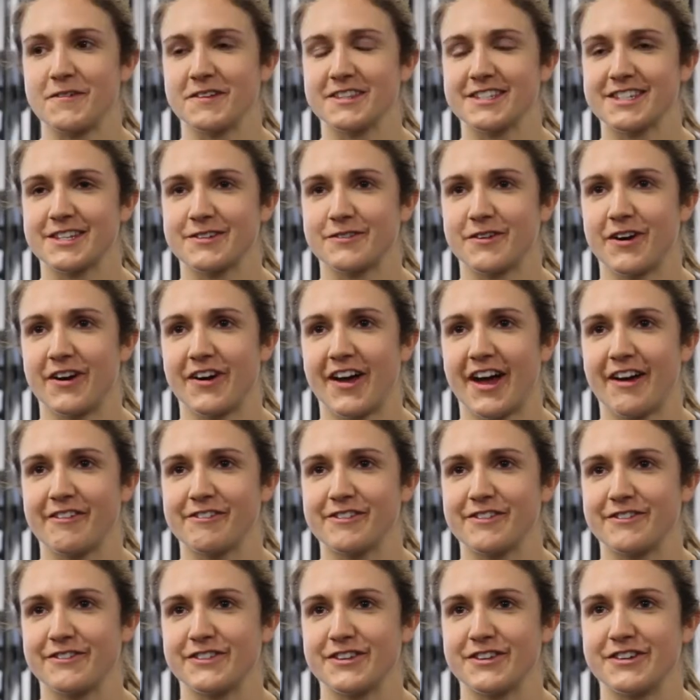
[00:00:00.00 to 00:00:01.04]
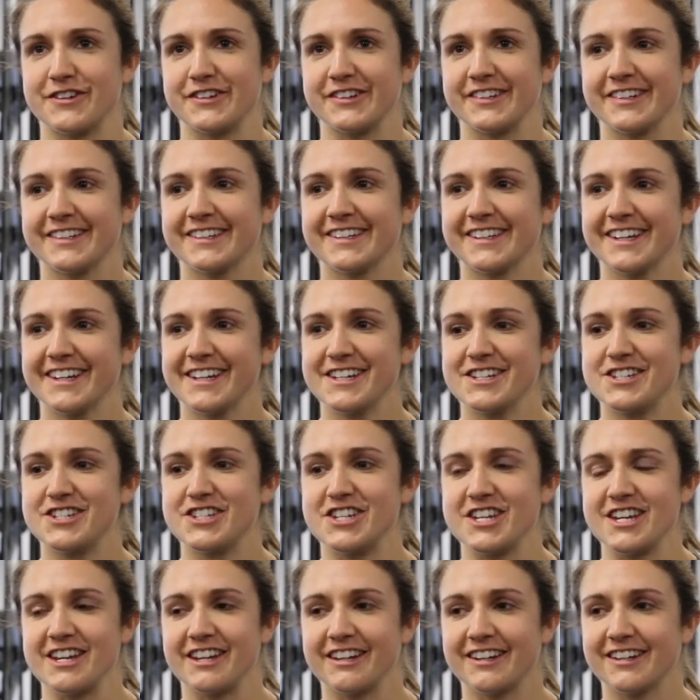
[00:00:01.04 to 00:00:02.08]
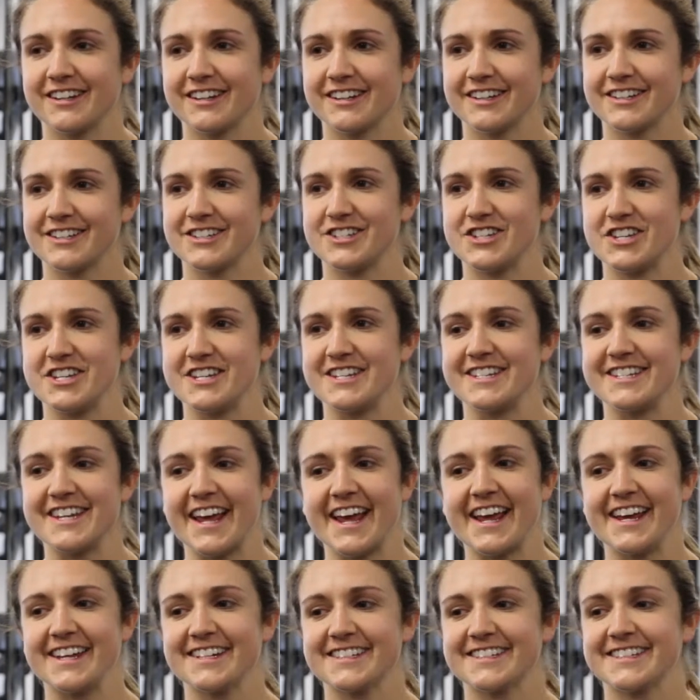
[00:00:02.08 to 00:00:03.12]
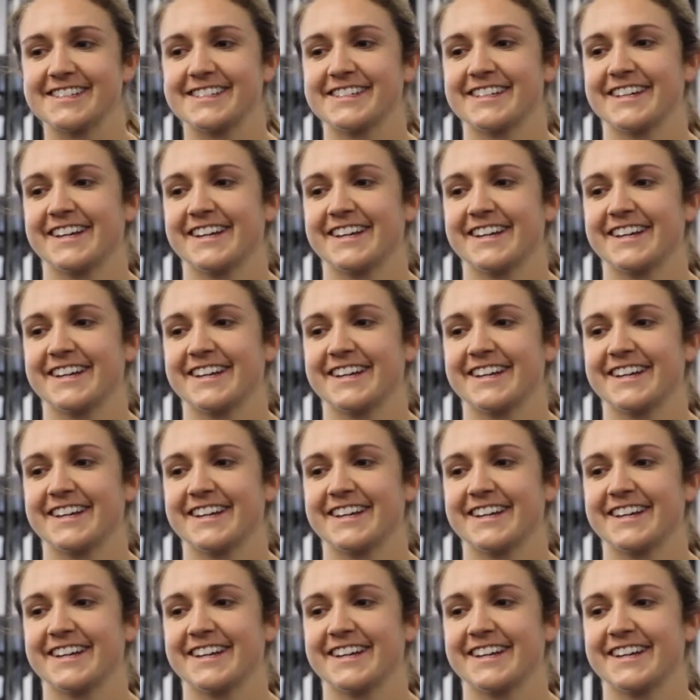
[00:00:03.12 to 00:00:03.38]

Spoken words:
once in a while I'll have a few cheat days.